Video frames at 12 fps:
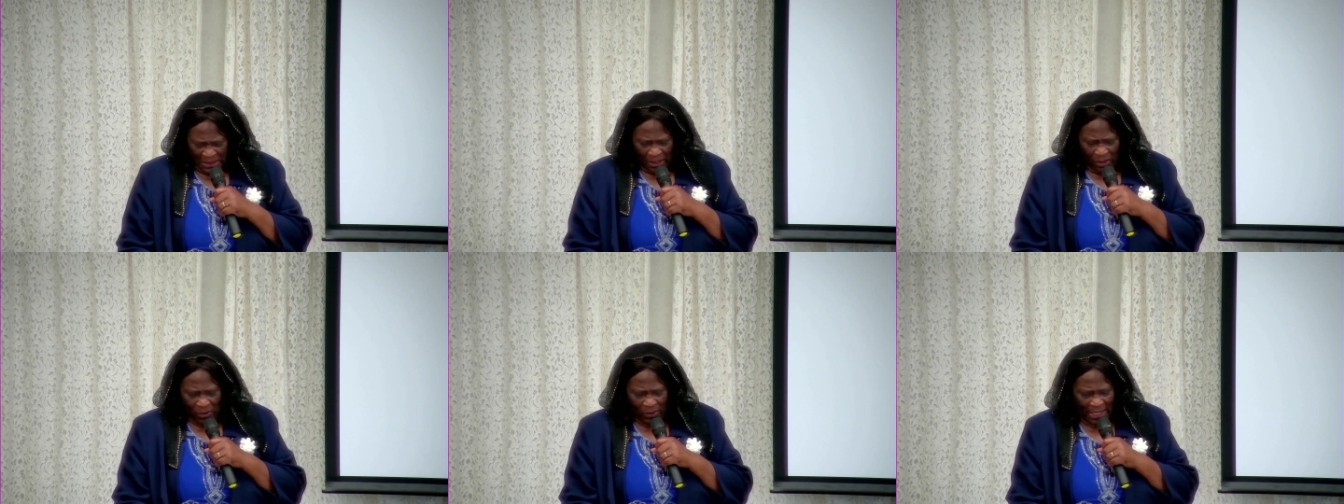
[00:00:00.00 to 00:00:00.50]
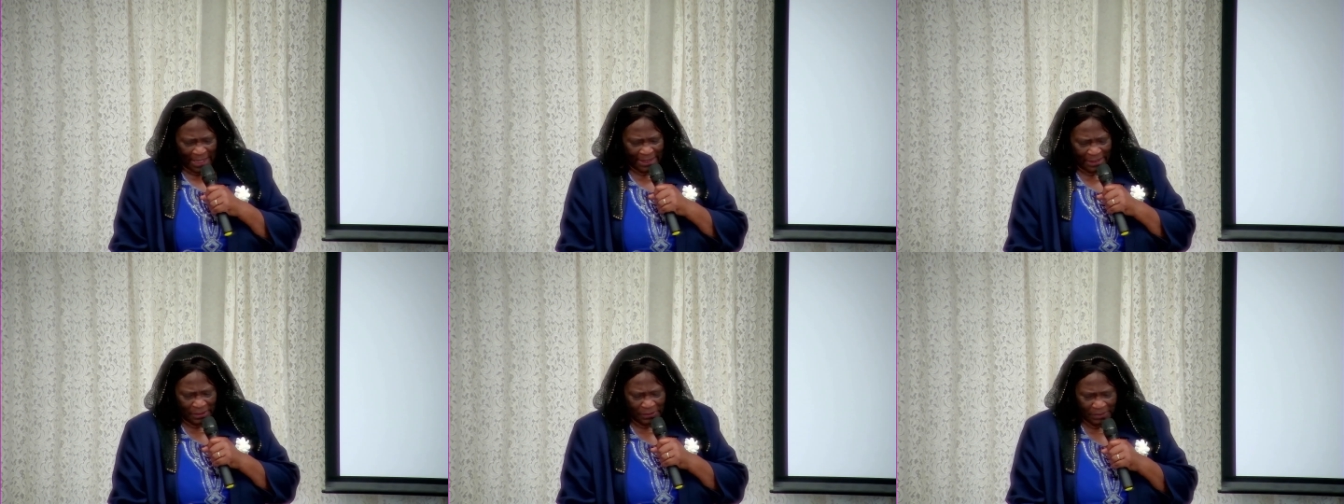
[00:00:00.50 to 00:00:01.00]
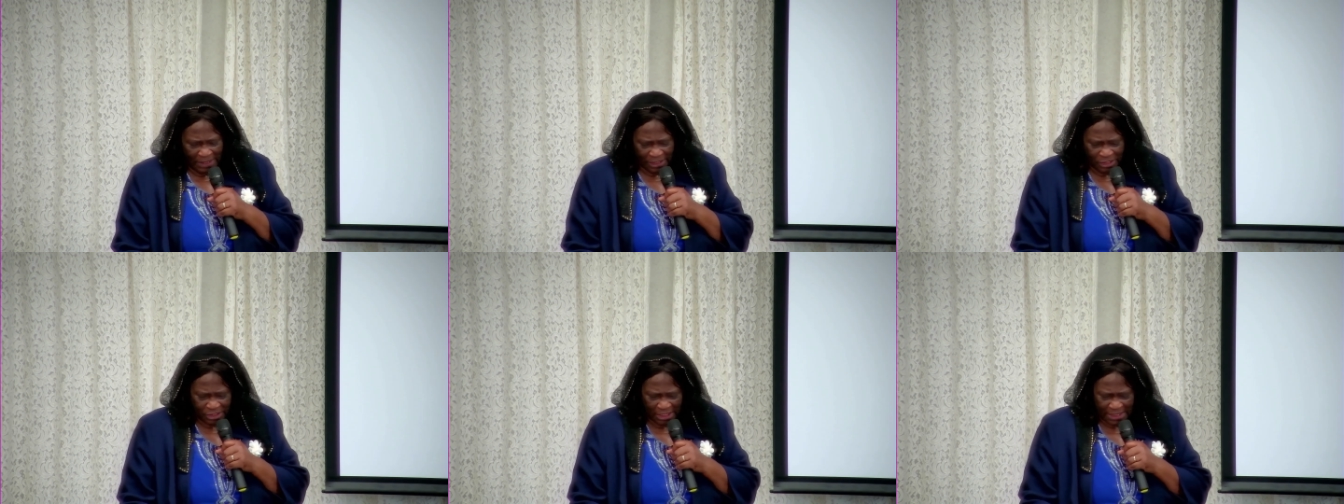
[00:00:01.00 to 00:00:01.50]
Oh, hallelujah,
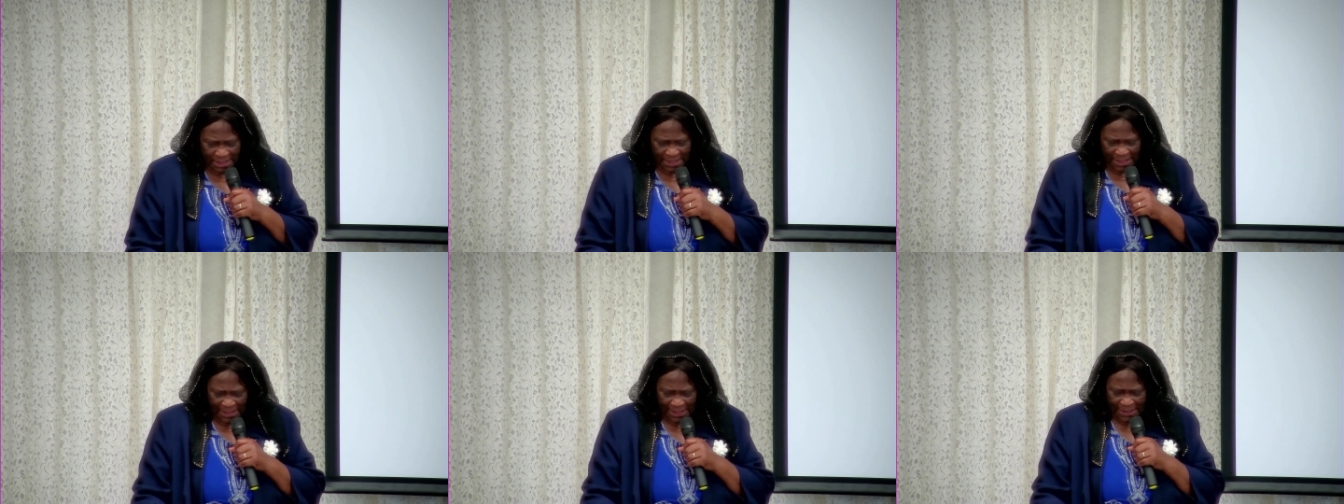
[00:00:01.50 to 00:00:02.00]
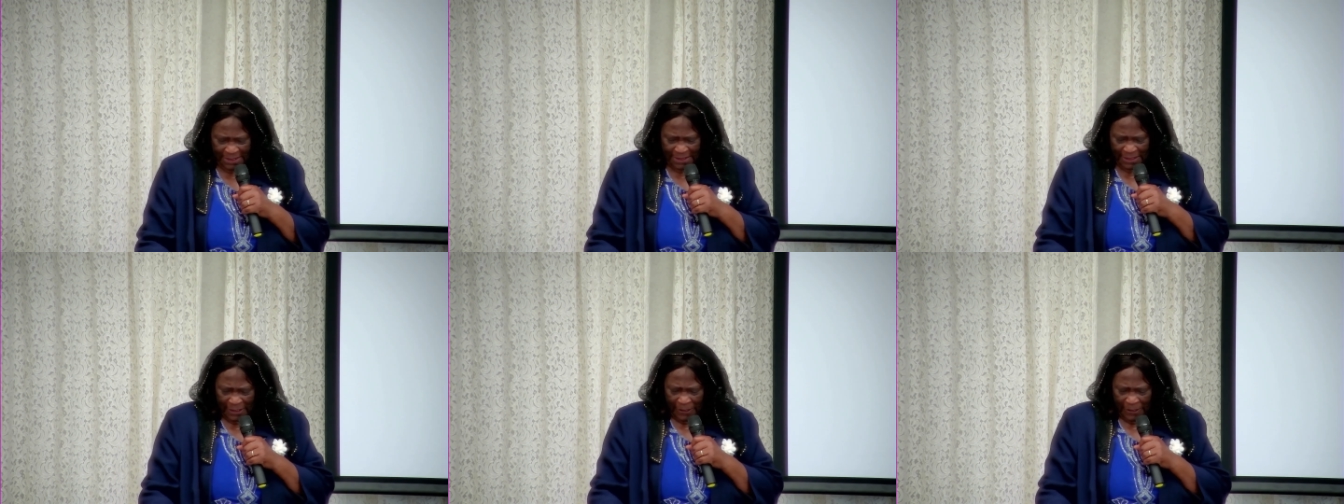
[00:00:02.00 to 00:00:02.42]
Jesus.